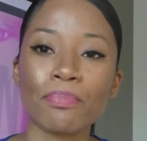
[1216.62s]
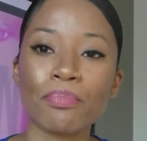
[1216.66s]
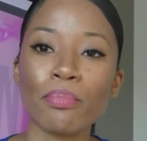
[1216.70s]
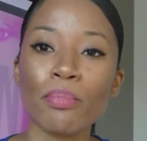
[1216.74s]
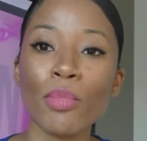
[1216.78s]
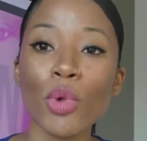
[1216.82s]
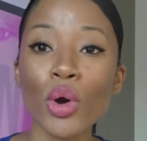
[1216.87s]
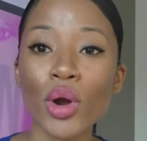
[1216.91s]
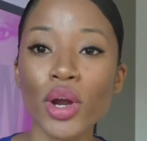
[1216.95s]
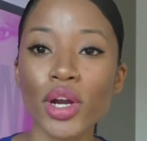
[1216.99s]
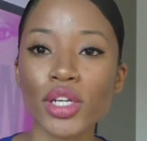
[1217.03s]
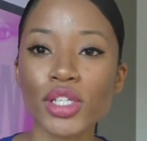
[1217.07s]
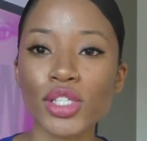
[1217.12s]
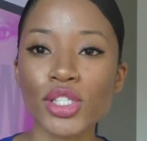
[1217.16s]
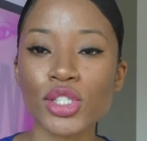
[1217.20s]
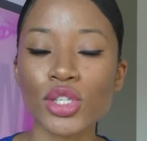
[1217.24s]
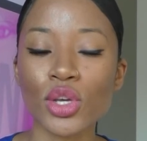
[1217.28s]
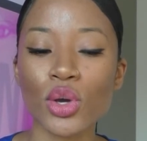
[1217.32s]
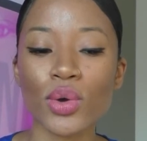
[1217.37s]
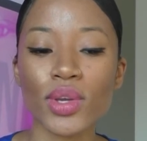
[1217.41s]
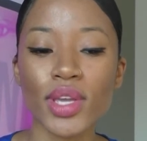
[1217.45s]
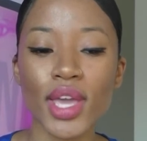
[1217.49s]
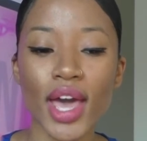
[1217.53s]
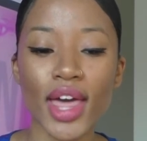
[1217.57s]
more.
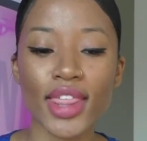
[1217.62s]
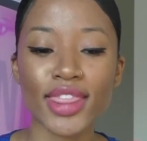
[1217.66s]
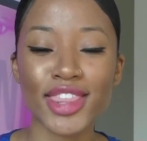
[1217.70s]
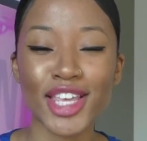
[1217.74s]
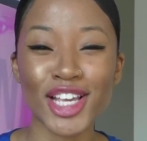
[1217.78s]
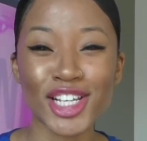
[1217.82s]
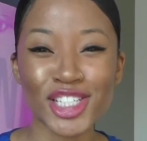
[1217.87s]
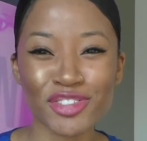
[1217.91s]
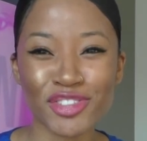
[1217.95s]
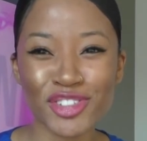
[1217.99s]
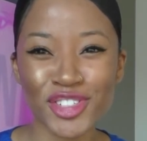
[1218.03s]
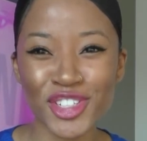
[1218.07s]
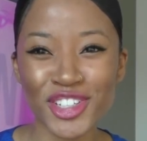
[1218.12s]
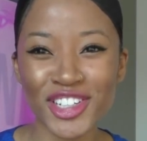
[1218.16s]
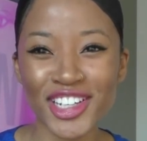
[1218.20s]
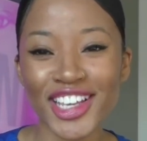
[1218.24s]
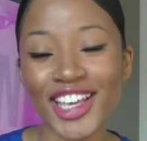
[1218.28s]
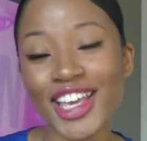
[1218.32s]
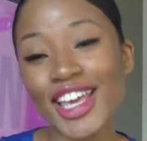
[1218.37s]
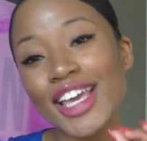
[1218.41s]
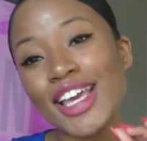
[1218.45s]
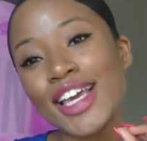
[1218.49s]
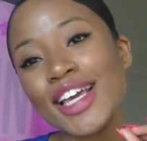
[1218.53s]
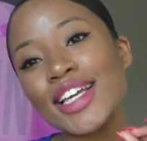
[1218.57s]
So yeah, thanks for
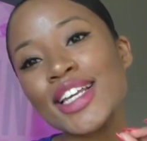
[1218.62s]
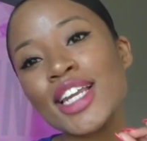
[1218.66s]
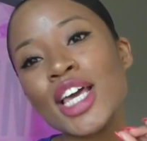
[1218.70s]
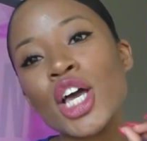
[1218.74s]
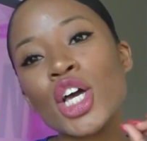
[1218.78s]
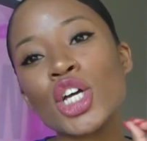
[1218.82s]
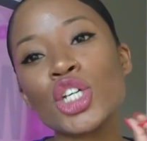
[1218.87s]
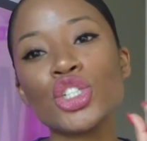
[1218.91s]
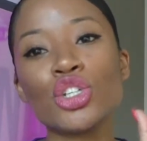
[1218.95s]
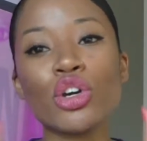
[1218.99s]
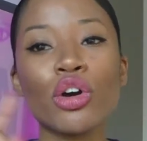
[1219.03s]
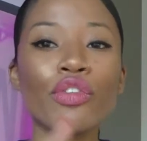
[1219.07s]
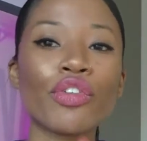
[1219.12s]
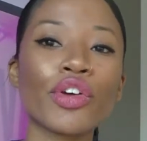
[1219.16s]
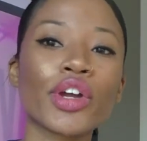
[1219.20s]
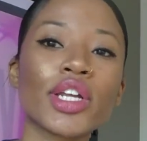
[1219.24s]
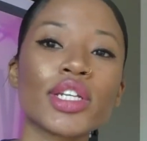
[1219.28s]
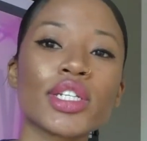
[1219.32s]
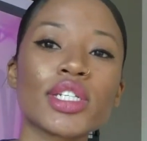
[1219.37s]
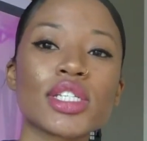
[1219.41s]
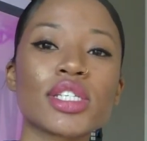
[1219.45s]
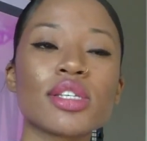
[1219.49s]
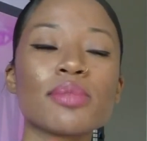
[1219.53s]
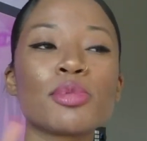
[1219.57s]
tuning in. Don't
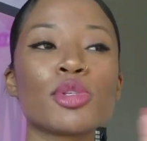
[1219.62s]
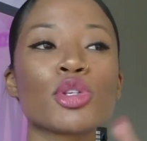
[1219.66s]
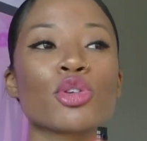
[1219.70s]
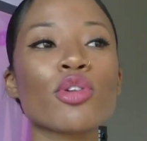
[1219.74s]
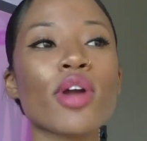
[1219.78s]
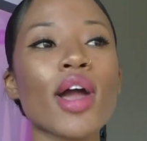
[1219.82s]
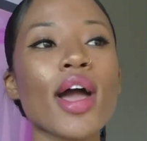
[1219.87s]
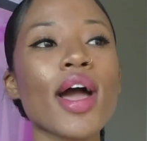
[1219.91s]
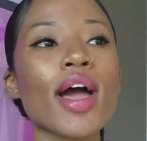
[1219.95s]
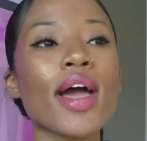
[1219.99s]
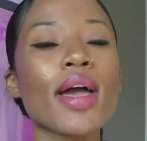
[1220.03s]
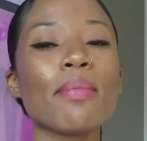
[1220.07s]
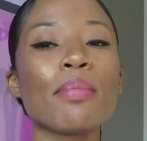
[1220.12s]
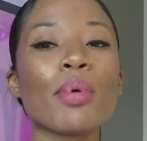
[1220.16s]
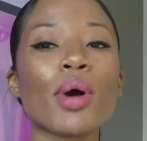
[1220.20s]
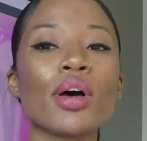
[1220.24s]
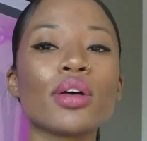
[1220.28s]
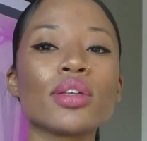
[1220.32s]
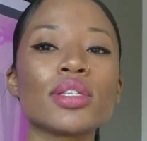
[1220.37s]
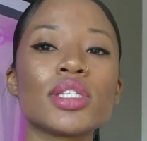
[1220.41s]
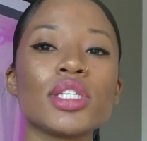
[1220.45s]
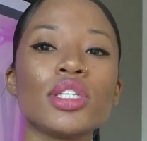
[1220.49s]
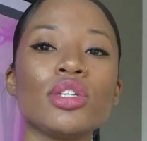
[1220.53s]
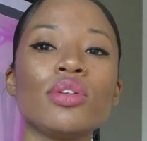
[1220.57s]
forget to subscribe.
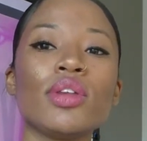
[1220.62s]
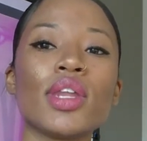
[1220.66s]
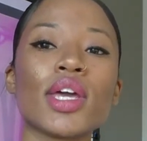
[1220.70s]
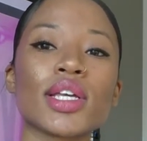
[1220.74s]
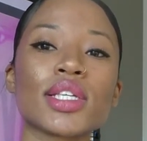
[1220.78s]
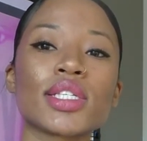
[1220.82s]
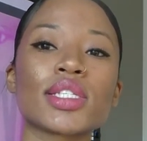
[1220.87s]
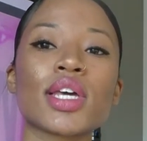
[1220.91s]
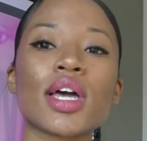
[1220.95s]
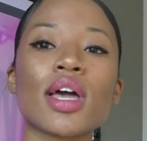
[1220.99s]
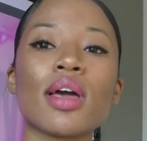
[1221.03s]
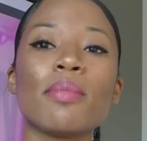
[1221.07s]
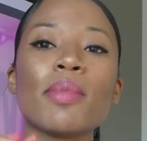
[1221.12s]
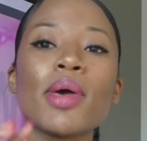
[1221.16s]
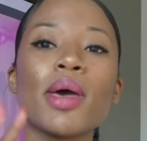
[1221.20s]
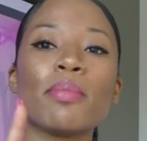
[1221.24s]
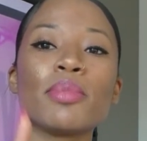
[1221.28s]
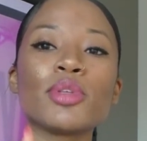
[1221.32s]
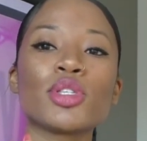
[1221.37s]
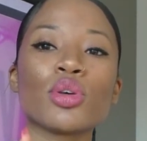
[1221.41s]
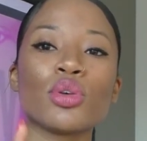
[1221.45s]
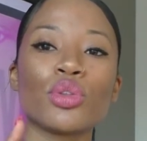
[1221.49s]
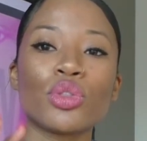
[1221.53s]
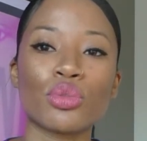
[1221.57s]
I'll see you next time,
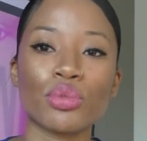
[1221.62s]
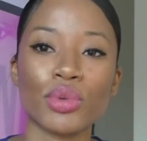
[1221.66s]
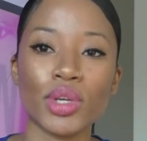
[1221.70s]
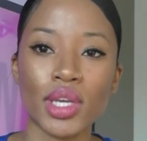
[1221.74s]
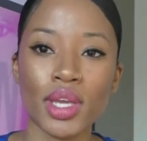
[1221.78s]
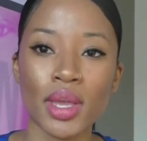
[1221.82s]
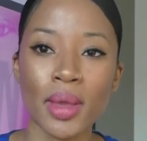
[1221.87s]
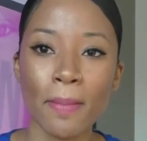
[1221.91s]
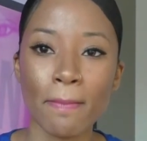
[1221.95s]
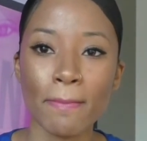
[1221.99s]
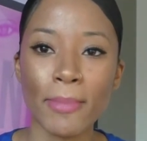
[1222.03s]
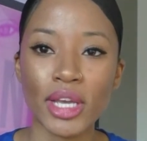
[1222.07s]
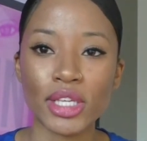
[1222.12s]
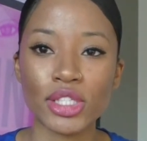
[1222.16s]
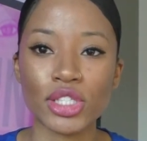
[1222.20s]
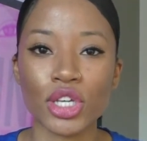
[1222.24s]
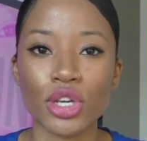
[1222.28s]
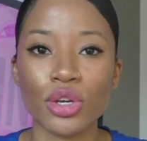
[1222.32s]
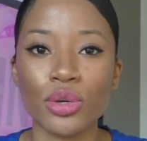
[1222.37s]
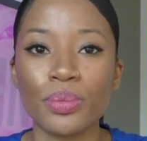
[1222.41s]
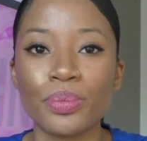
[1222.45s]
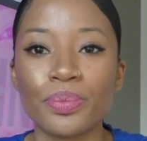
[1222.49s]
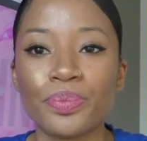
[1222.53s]
episode 3, Mexico.